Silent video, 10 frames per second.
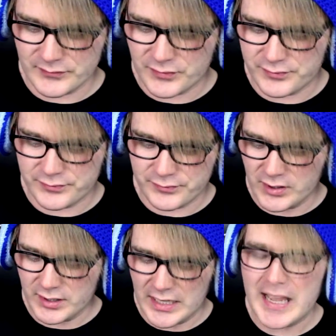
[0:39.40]

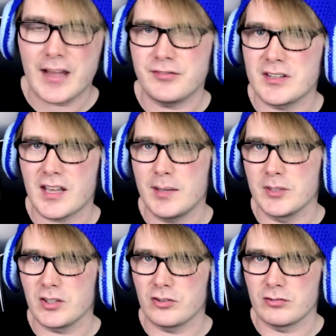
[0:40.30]
fucking half the time
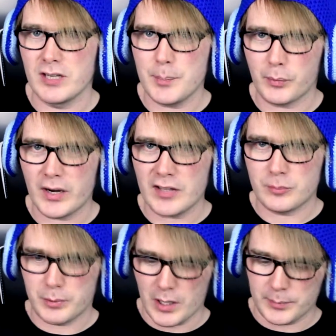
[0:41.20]
it doesn't really press
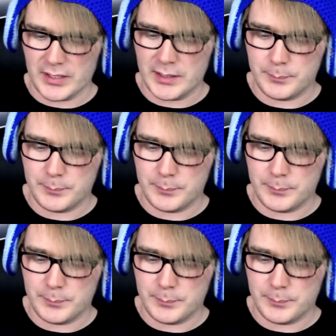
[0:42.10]
properly,